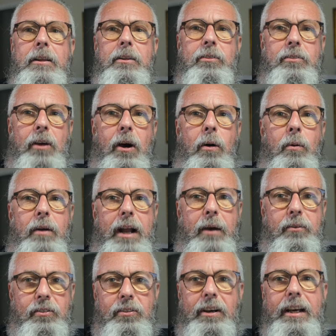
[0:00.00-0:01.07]
So when I
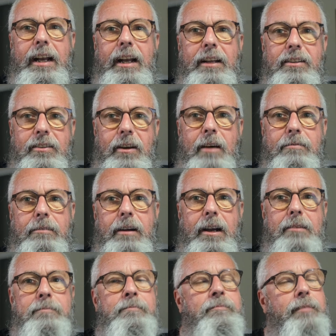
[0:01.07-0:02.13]
was looking at
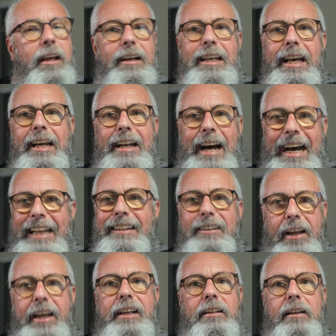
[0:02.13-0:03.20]
software, again, I
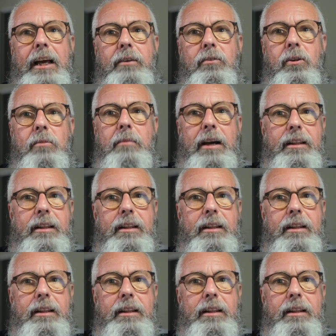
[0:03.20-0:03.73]
like Lightroom.